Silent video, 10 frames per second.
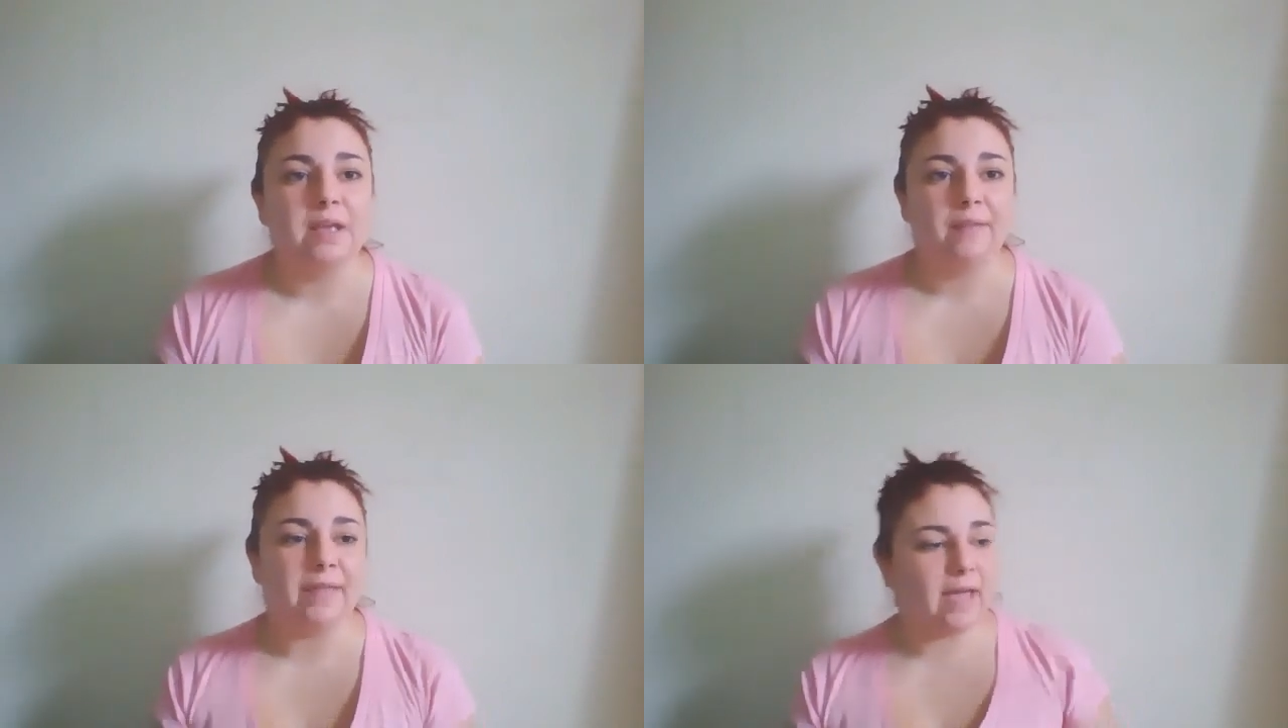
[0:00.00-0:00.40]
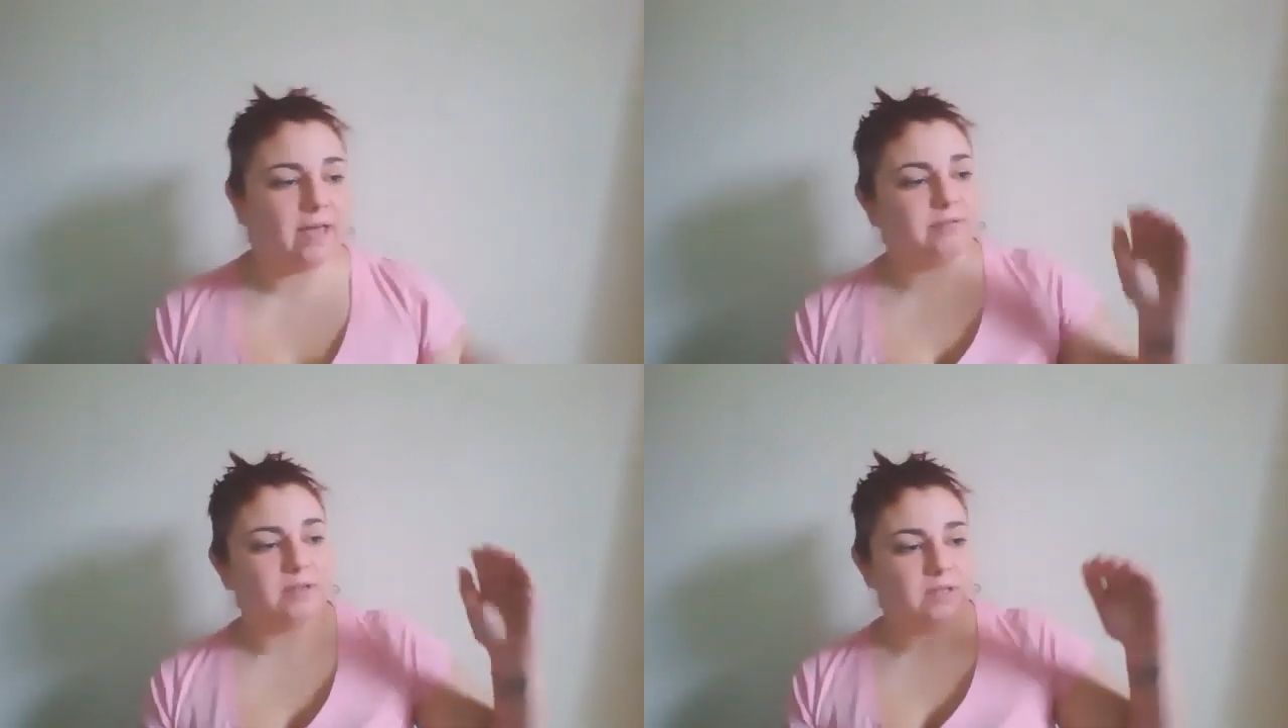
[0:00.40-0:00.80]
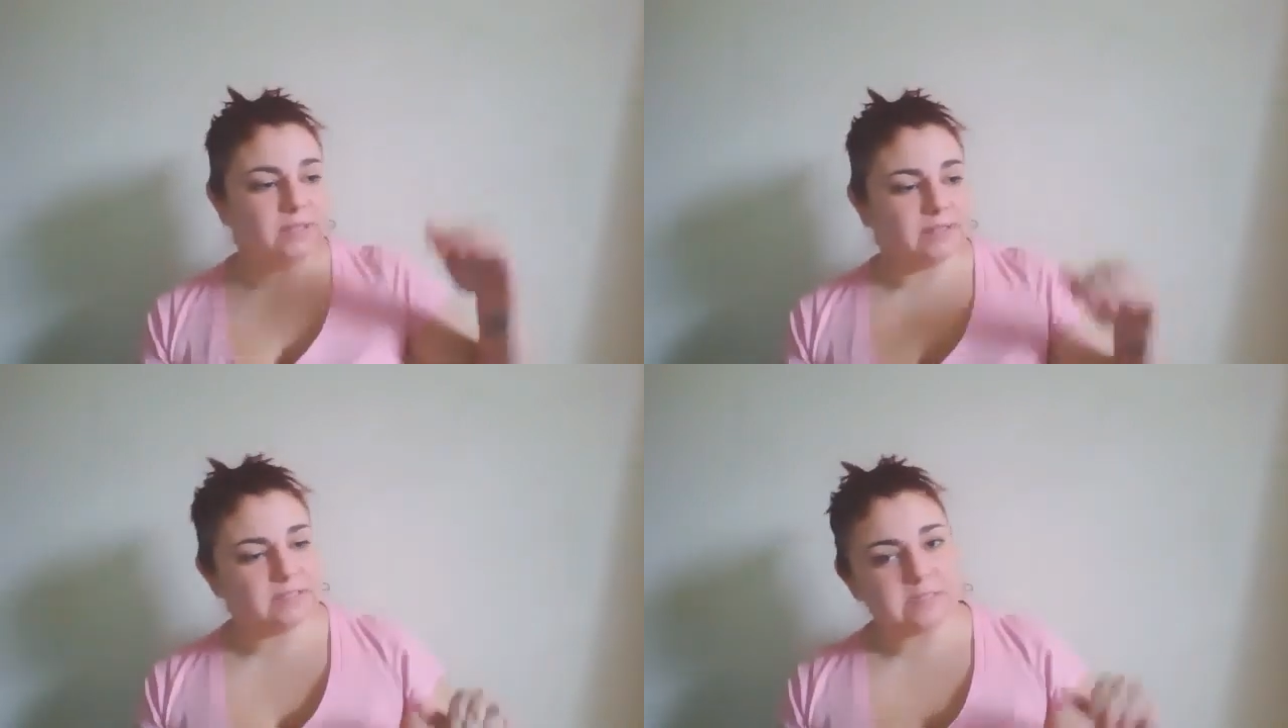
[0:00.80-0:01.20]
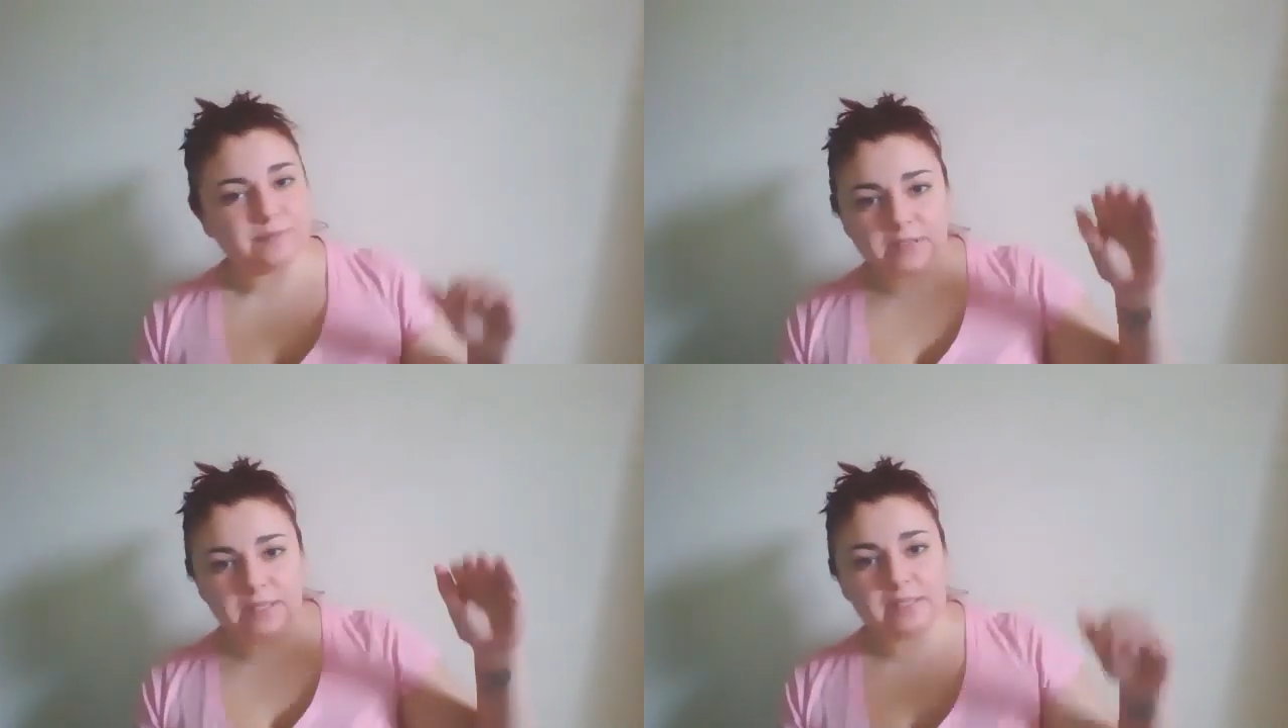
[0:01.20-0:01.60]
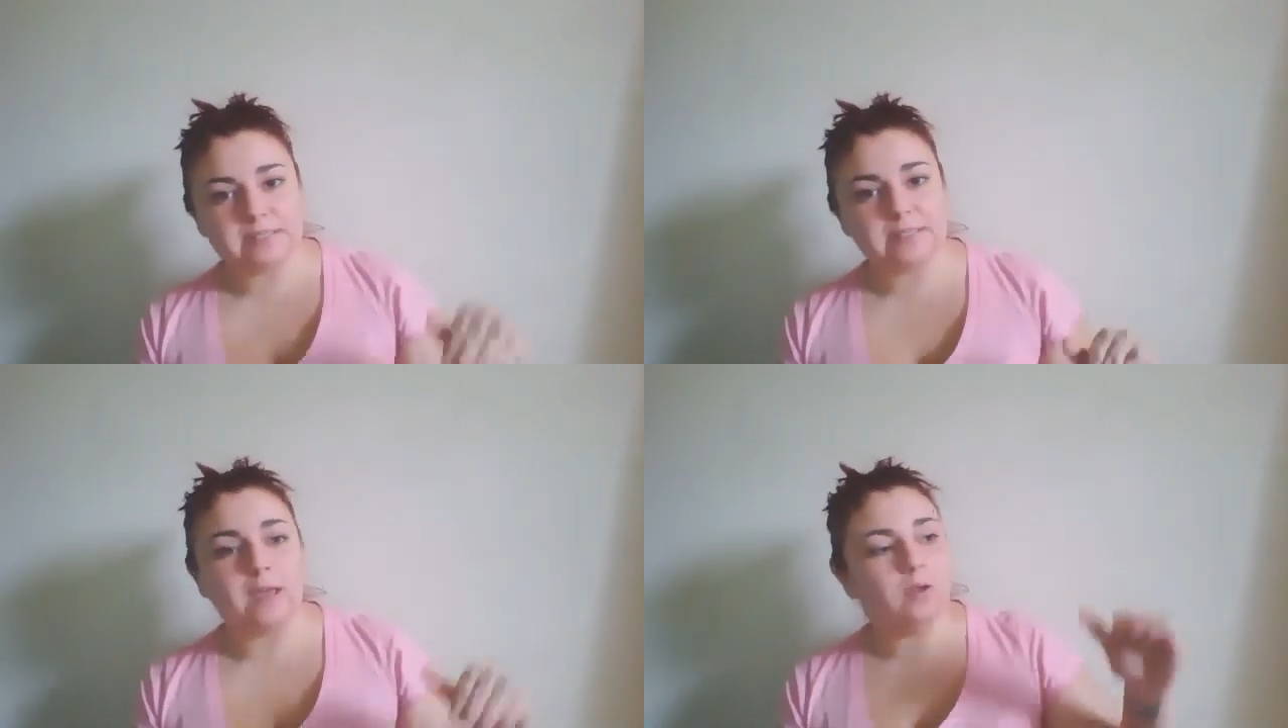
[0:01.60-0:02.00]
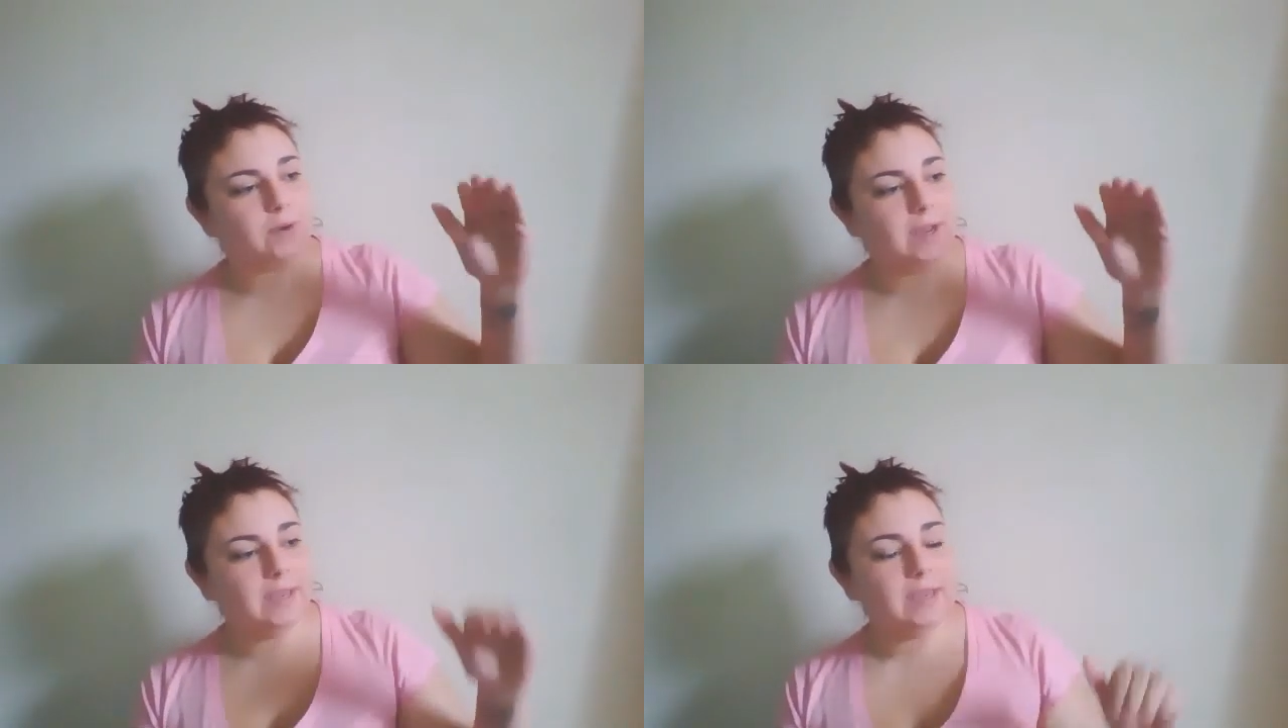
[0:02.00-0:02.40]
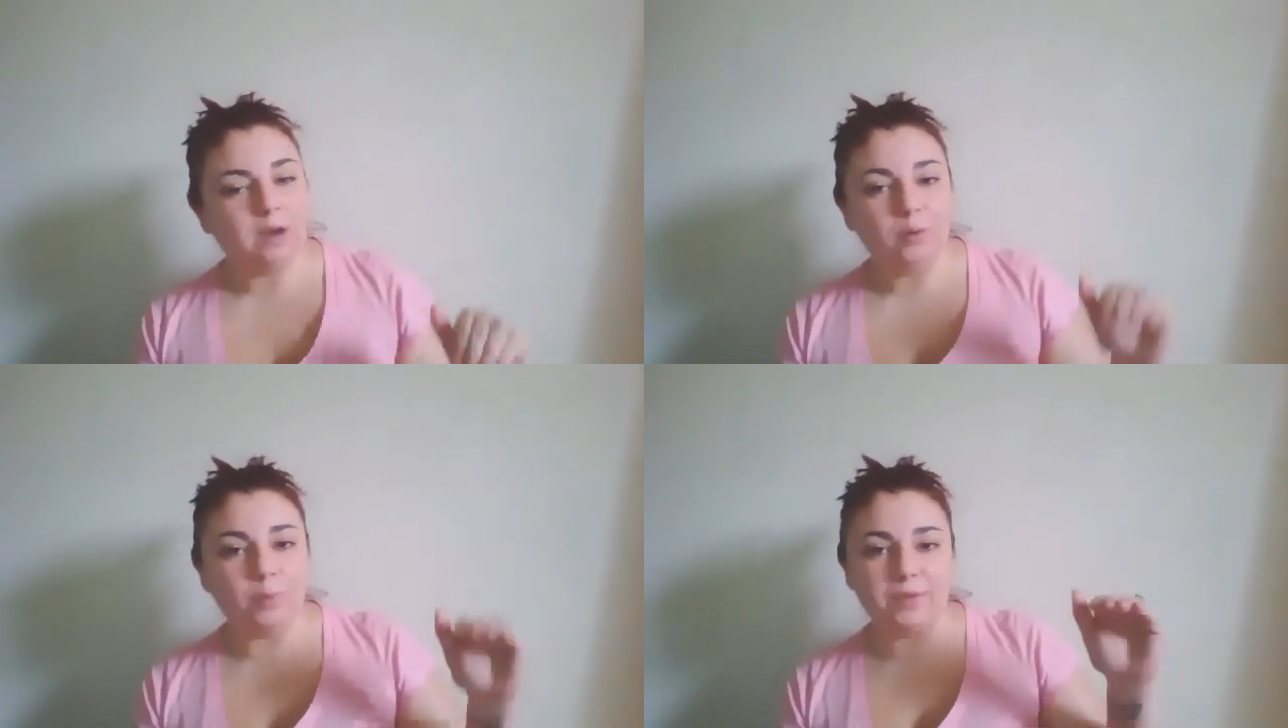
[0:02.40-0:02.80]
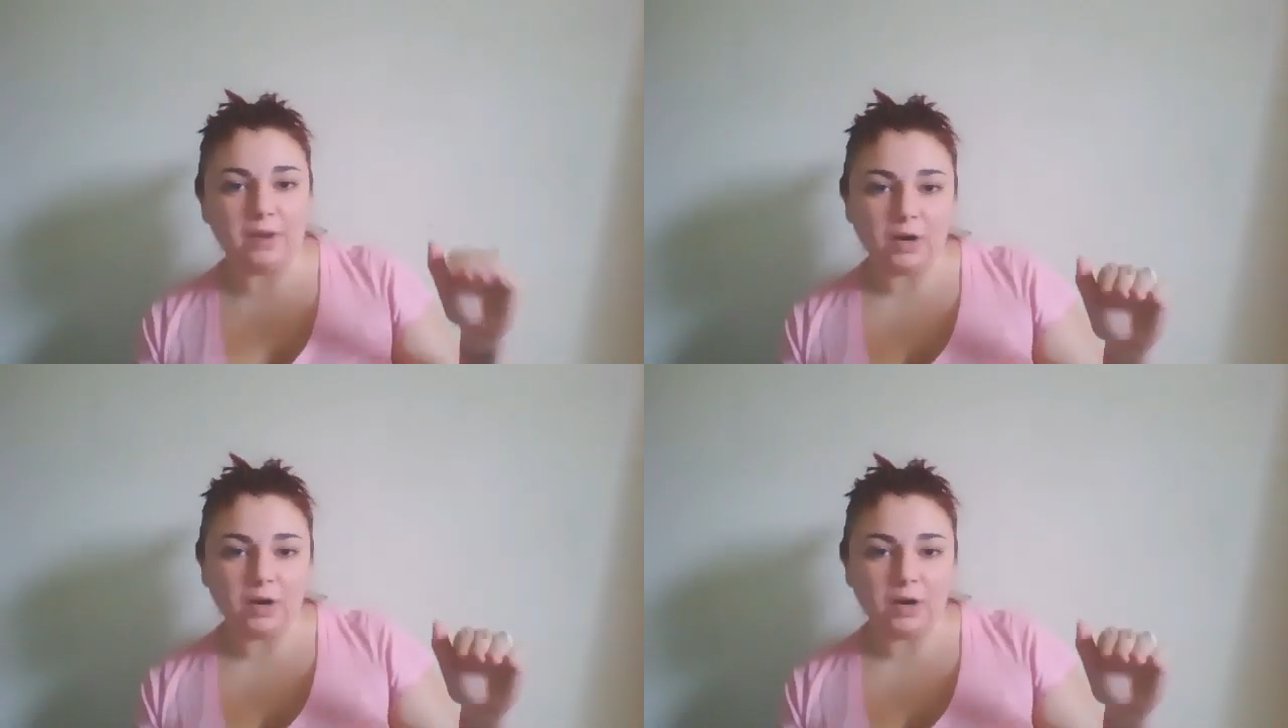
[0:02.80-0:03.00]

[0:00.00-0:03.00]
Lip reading: they have like this feeling scale right here where they're